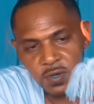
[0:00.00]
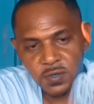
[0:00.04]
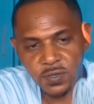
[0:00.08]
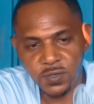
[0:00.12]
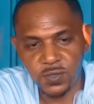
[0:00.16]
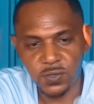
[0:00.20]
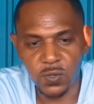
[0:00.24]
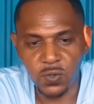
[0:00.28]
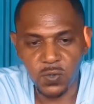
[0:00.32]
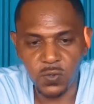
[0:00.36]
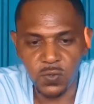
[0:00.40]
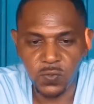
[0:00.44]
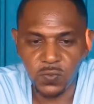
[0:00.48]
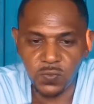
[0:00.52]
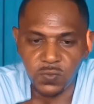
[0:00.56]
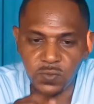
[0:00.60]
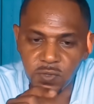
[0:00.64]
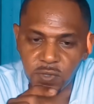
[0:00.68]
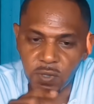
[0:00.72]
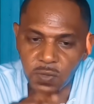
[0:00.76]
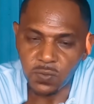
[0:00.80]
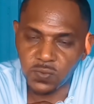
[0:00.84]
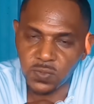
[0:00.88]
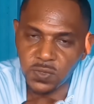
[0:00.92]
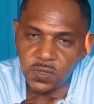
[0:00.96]
So
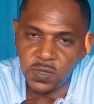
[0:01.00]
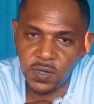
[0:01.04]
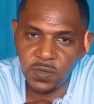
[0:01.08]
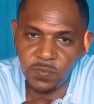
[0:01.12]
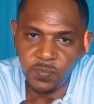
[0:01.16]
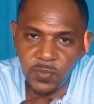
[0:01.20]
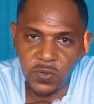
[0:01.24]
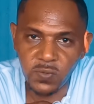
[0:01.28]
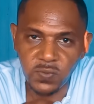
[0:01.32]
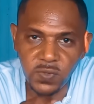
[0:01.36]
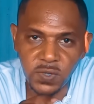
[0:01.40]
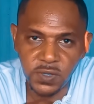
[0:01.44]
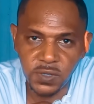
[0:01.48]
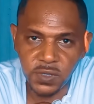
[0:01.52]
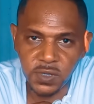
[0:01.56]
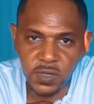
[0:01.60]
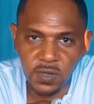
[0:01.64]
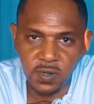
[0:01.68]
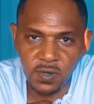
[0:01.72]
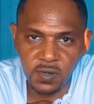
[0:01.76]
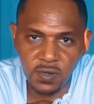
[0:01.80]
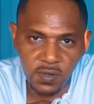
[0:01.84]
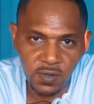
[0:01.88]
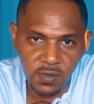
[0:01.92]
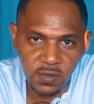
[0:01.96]
don't sleep on the
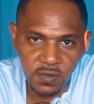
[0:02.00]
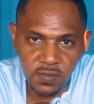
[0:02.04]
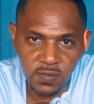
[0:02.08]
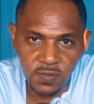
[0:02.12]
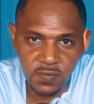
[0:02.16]
jig.